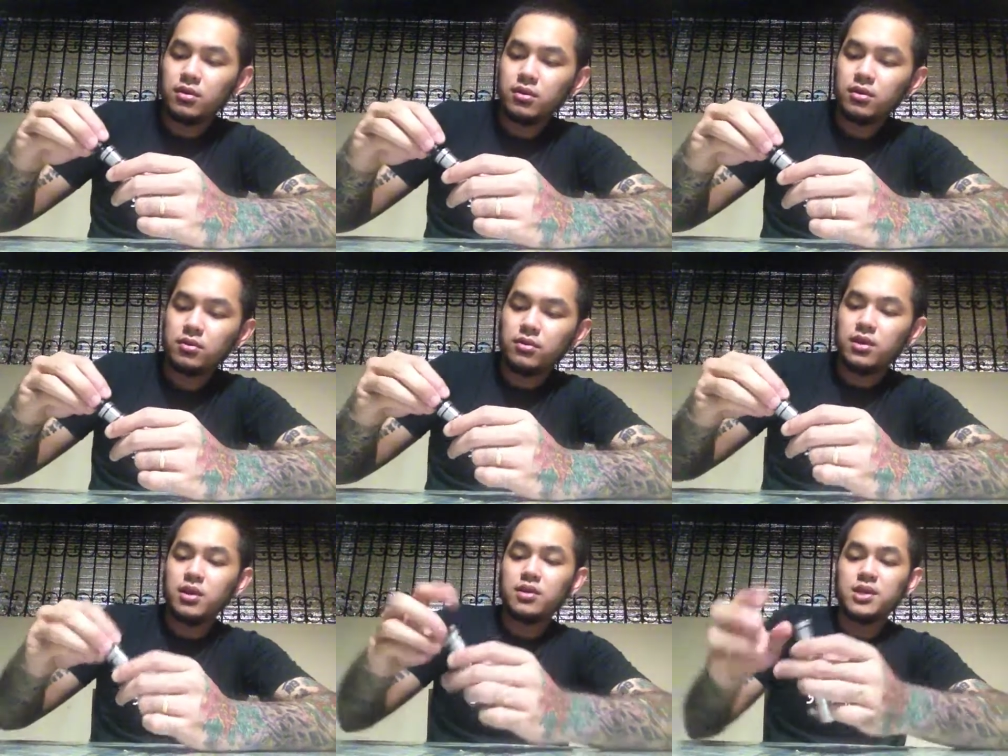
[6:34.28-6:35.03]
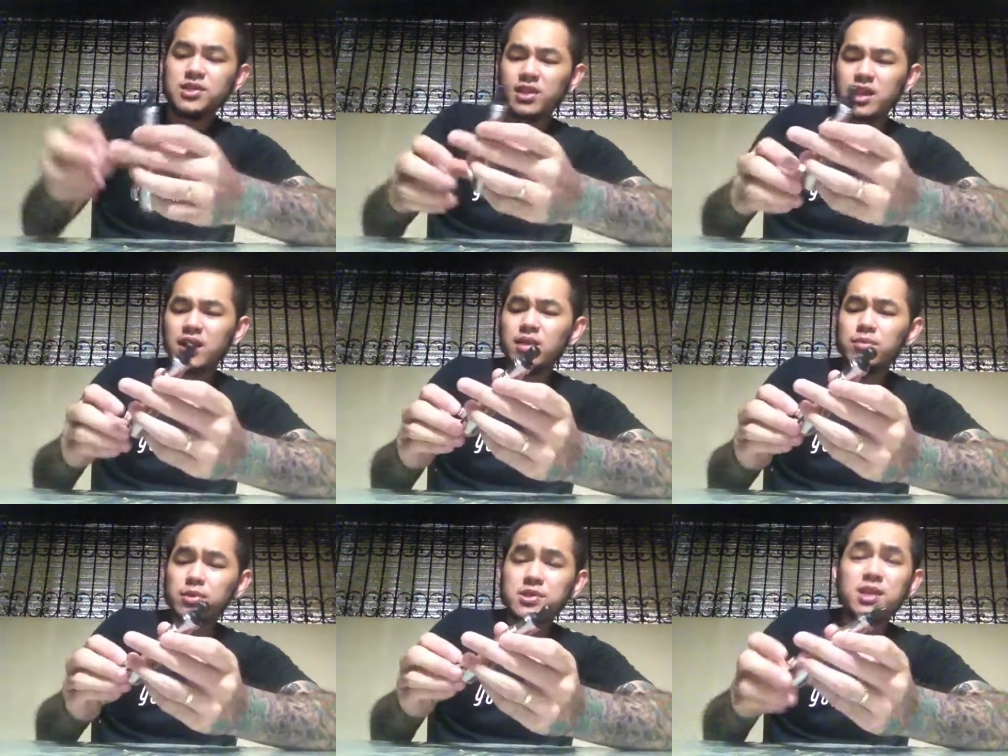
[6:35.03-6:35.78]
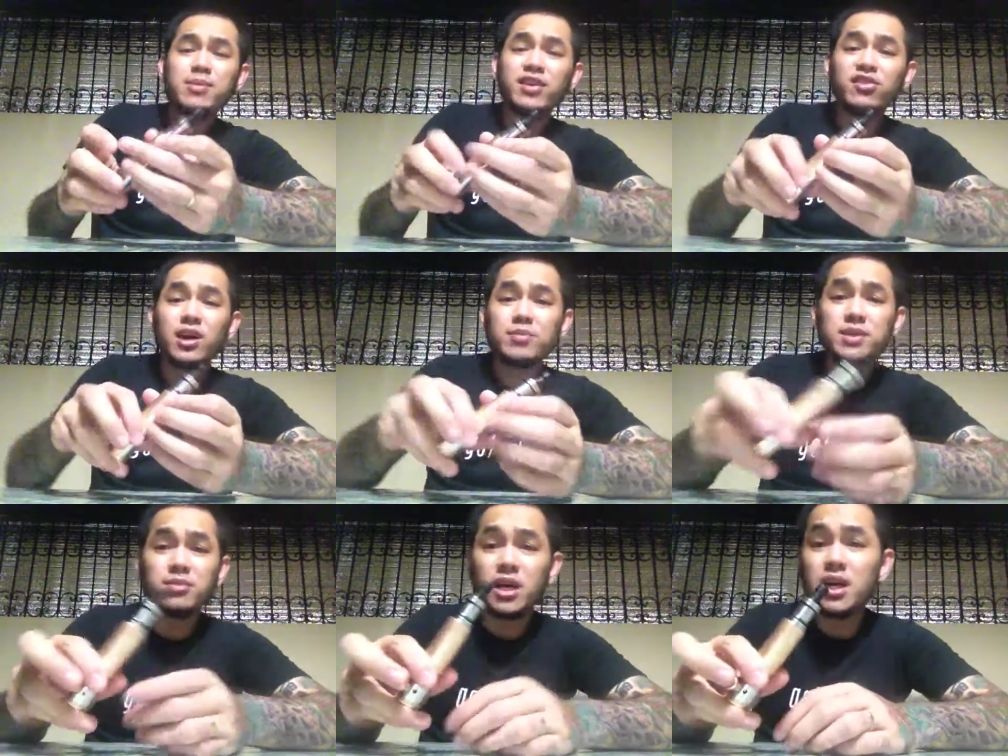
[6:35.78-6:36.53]
Okay, these are carried mostly by
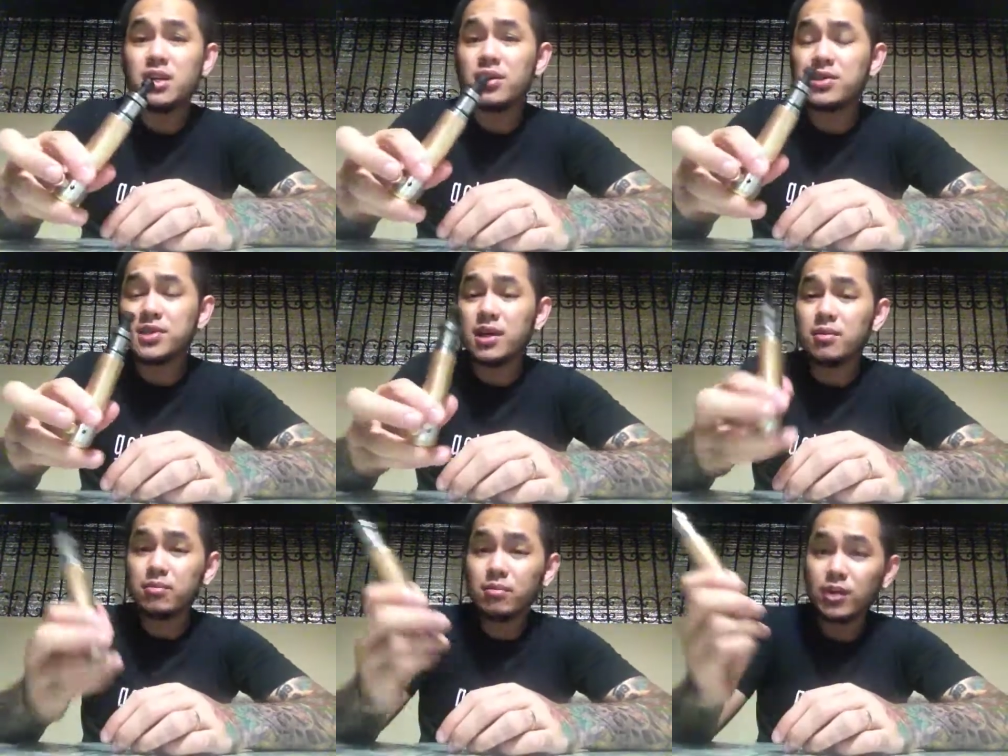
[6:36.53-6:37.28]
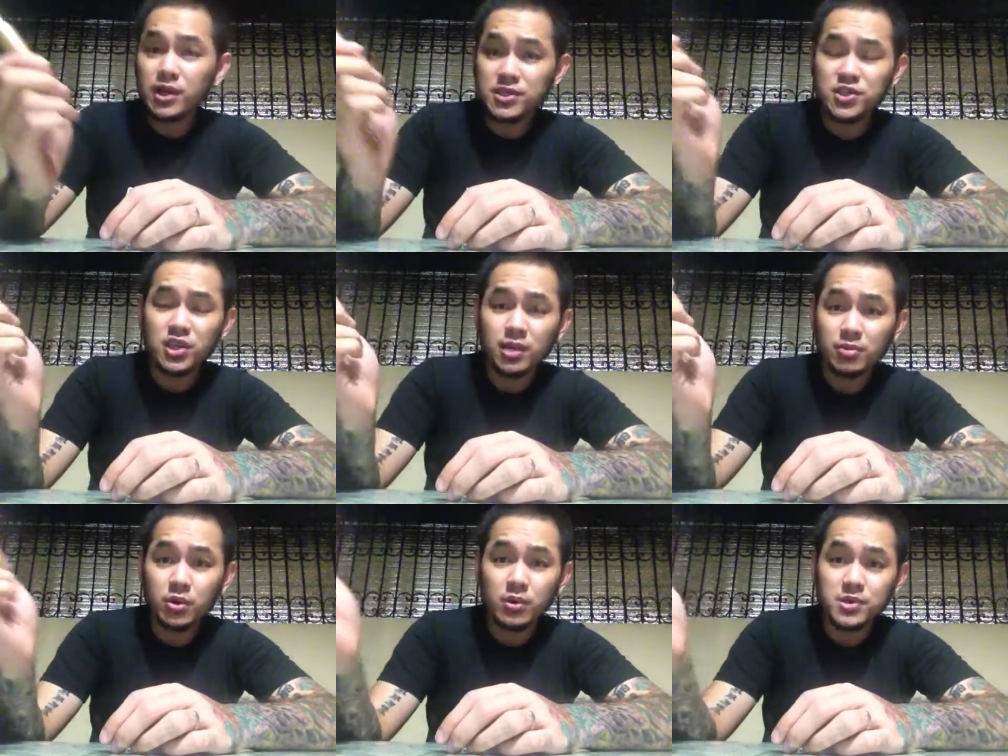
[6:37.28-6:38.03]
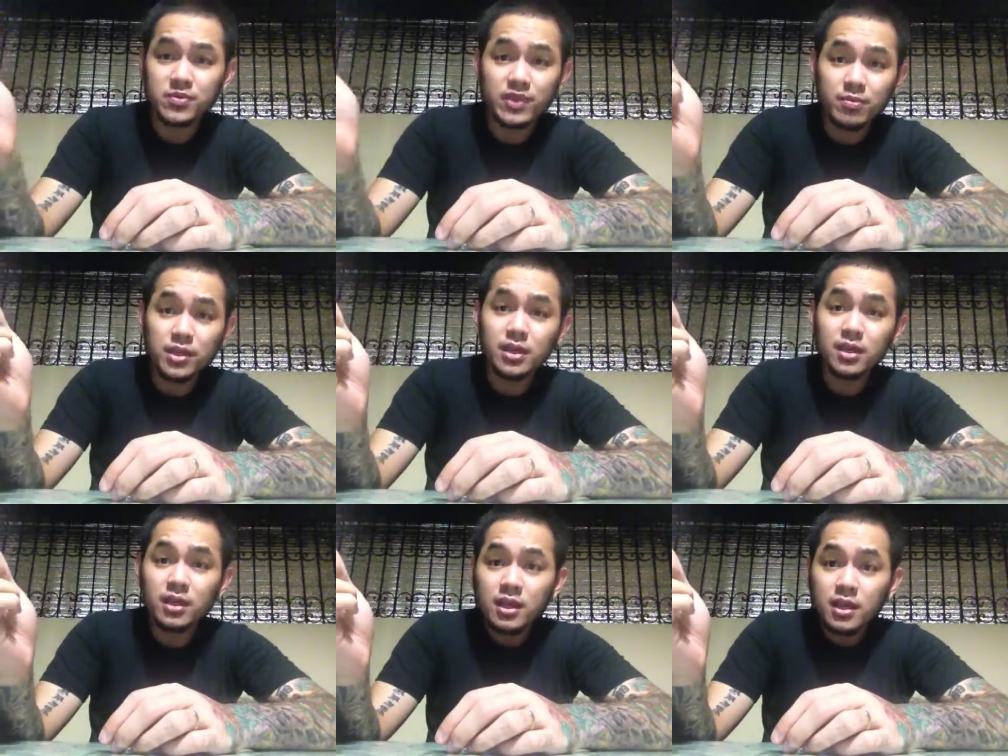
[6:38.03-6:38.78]
shops in Makati because Mark's shop, Cold's
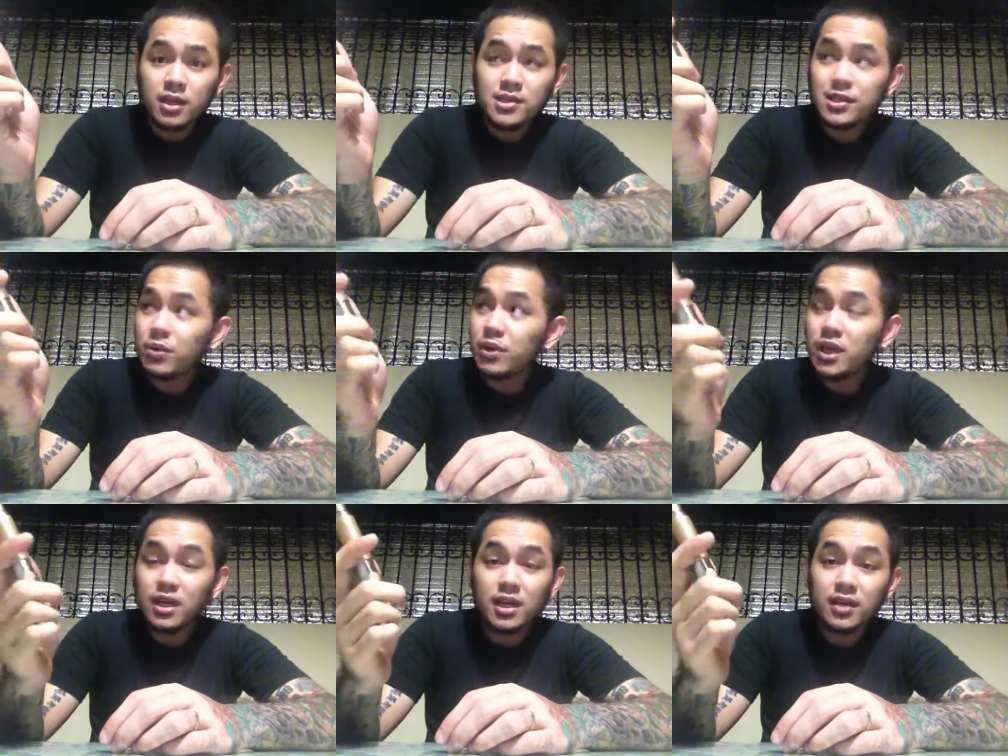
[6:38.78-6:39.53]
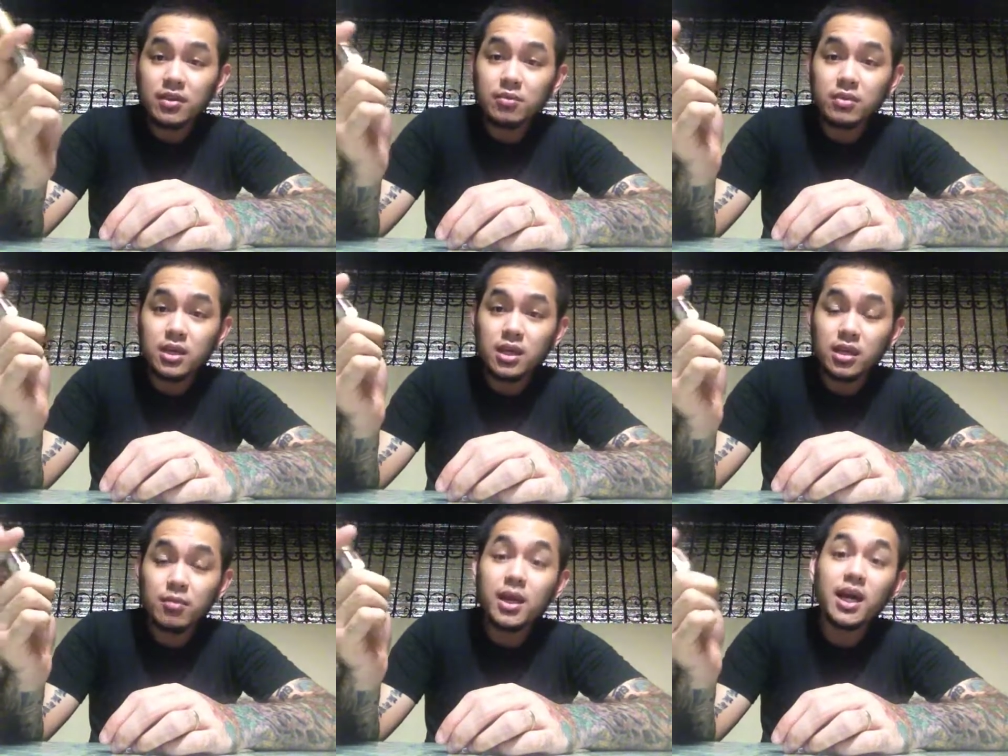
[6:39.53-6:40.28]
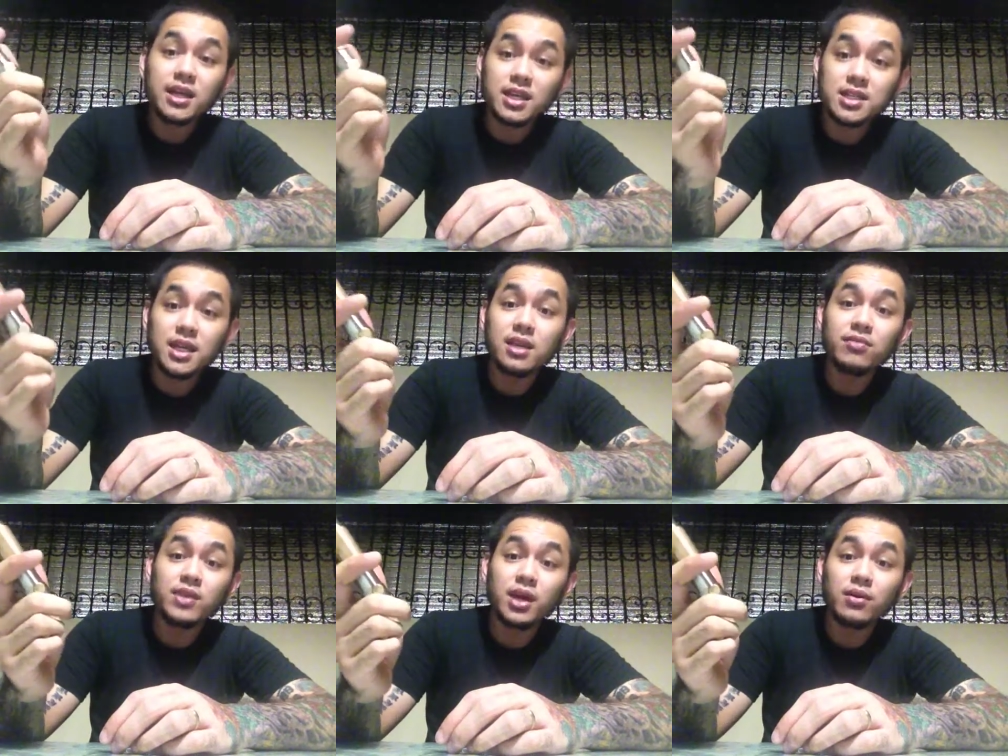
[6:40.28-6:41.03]
Vaping, is located at the Makati
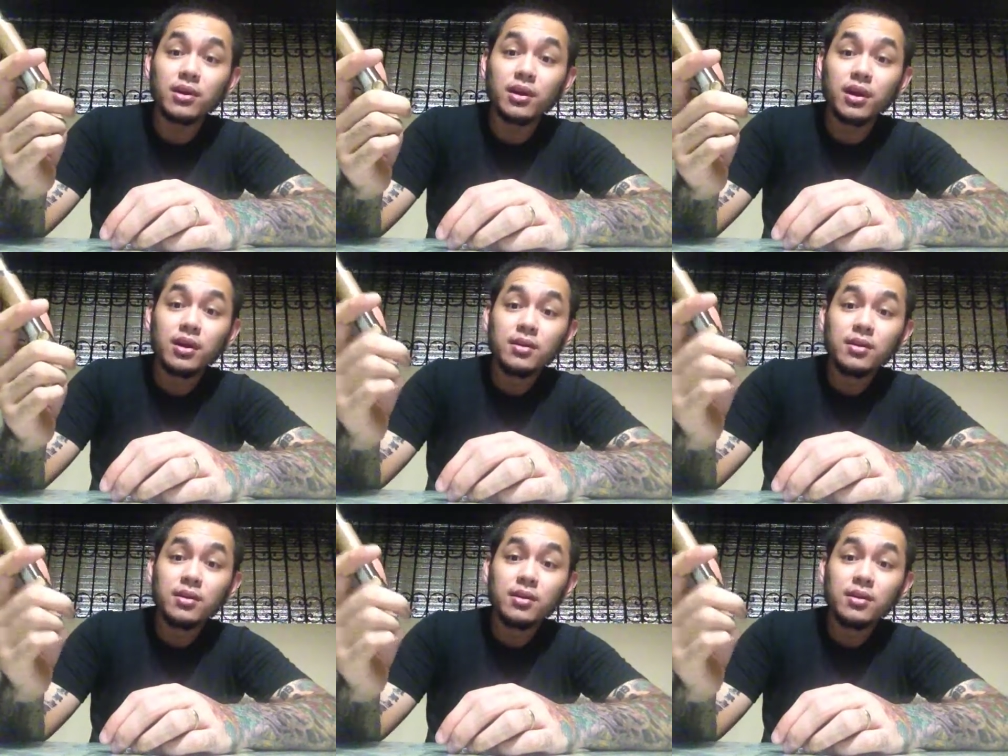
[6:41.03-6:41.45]
Executive Tower.